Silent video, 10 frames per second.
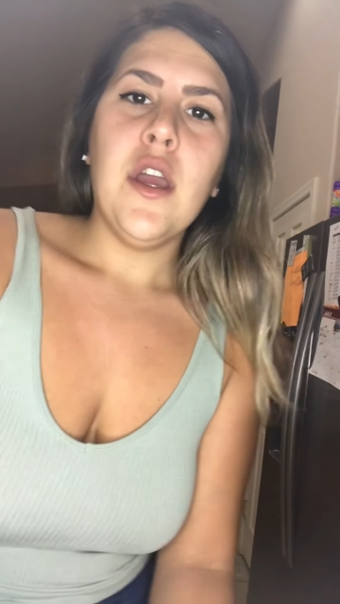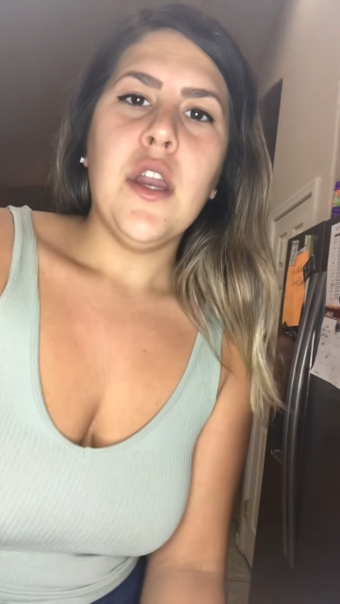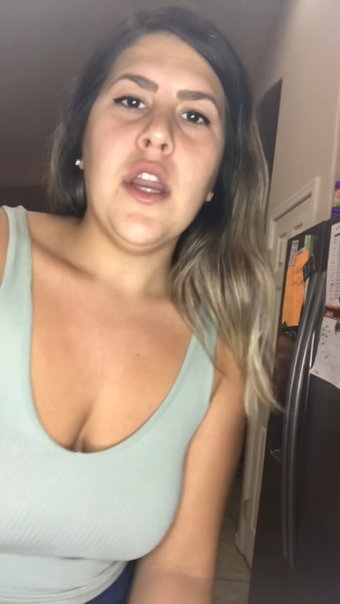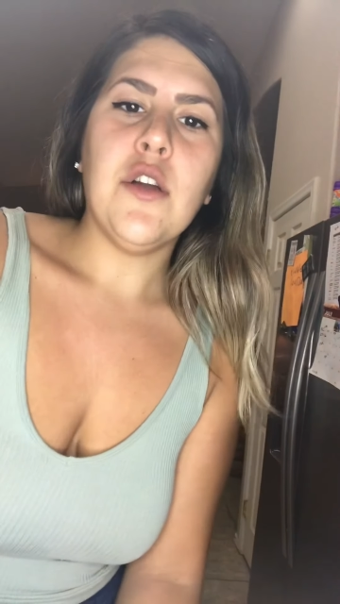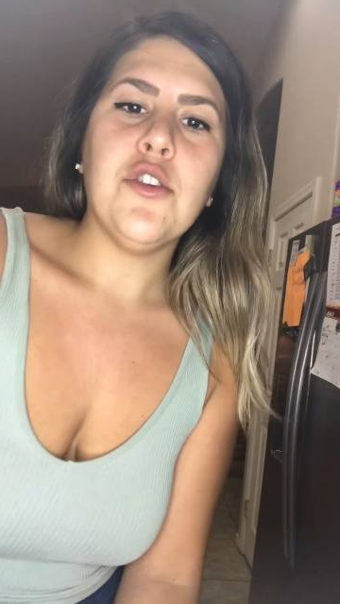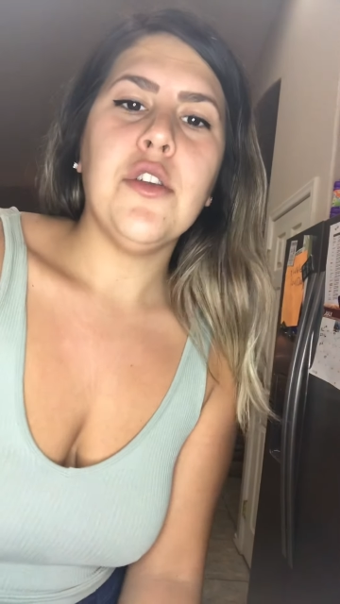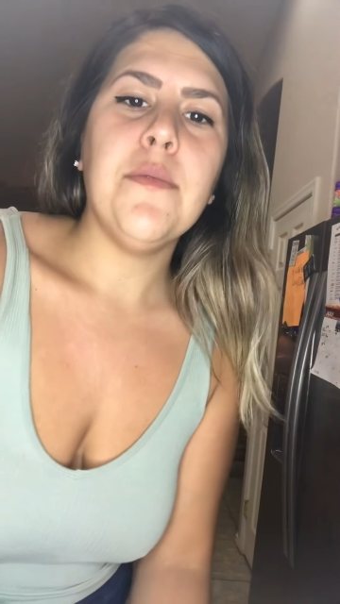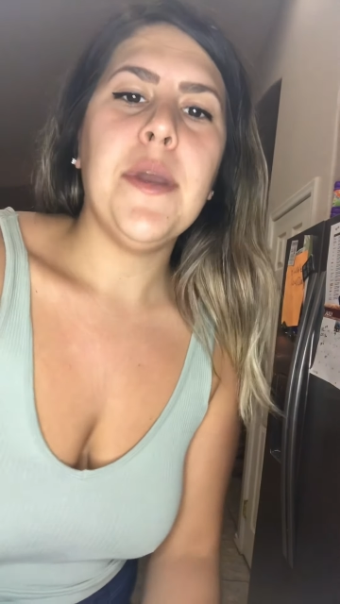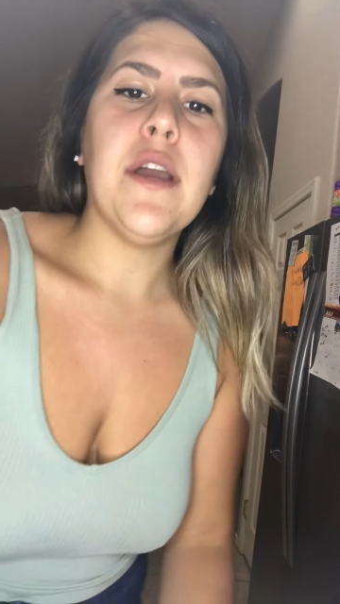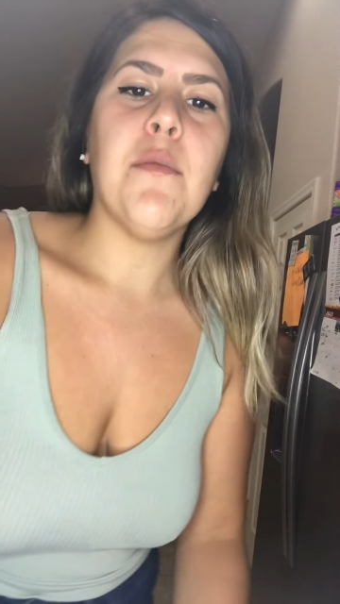Now to the
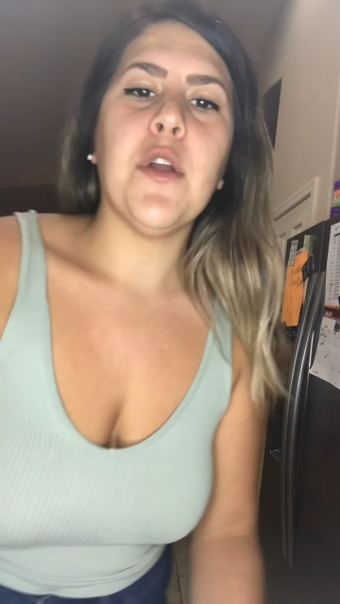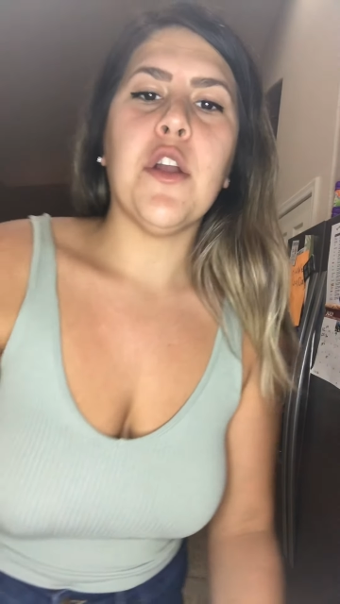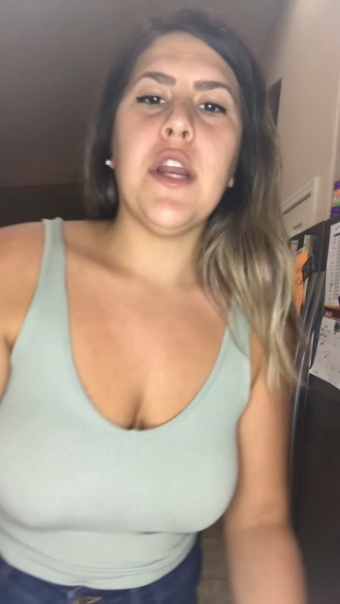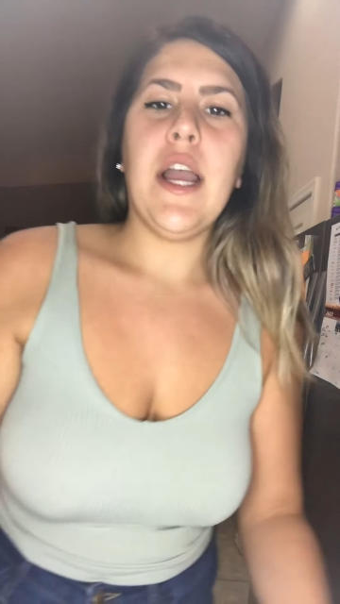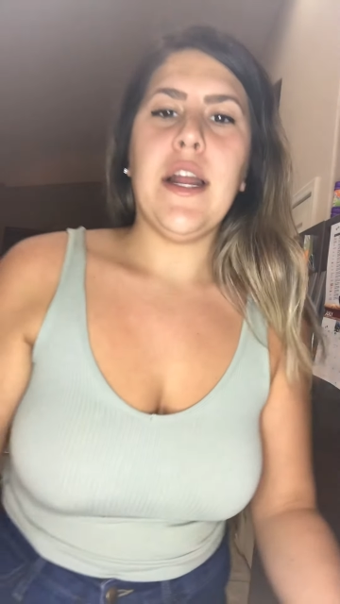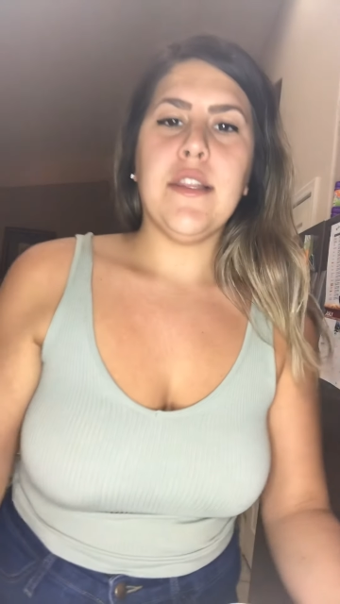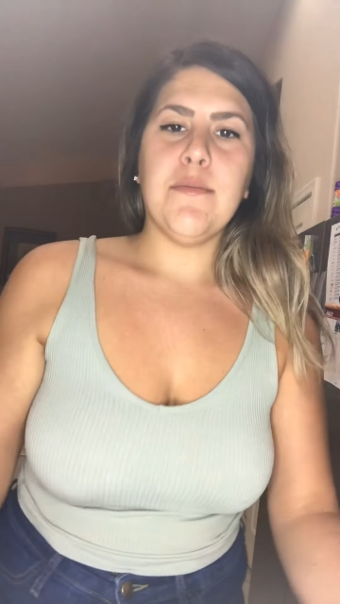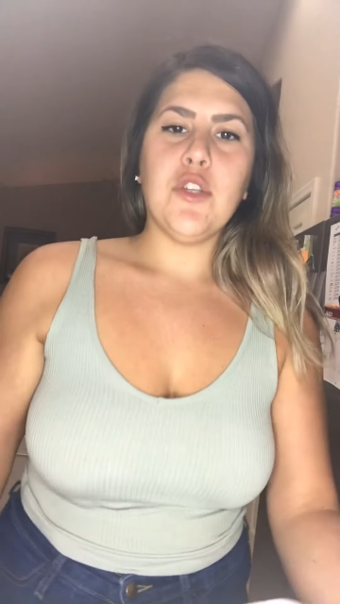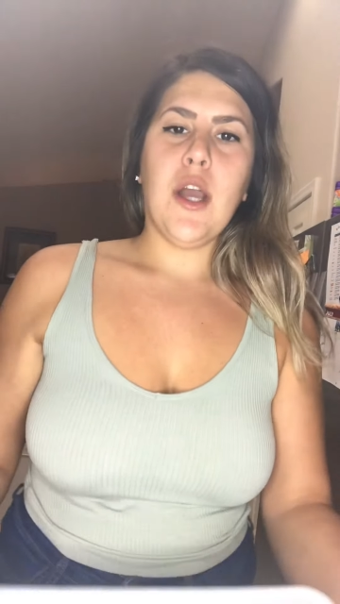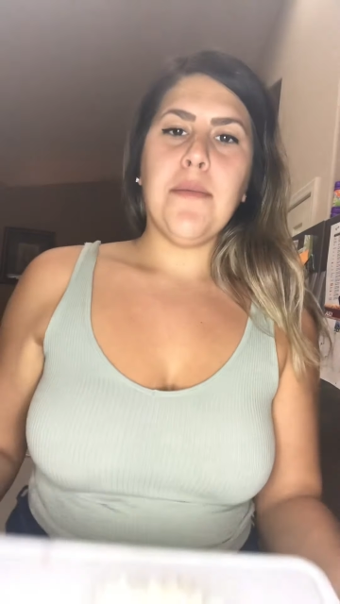pan, we're going to add
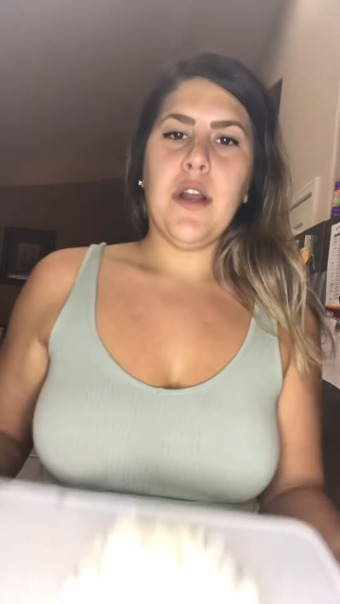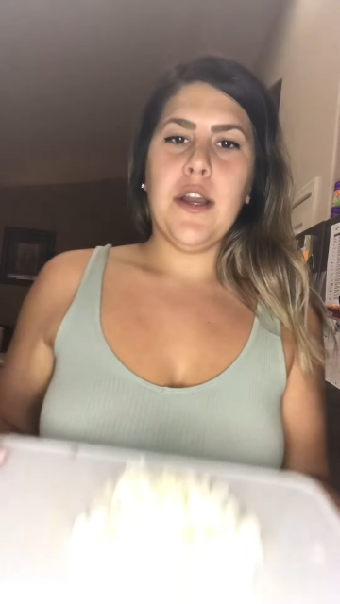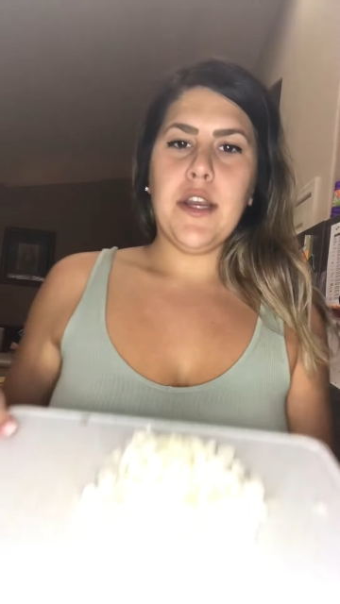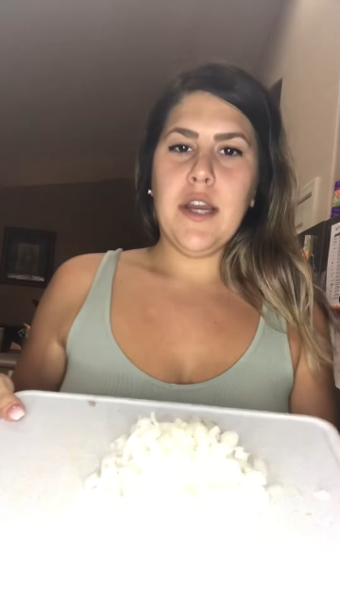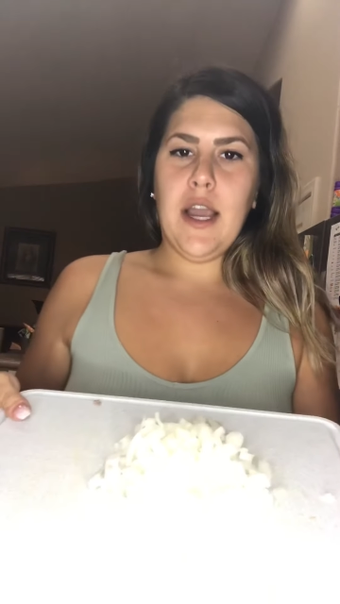some chopped onion.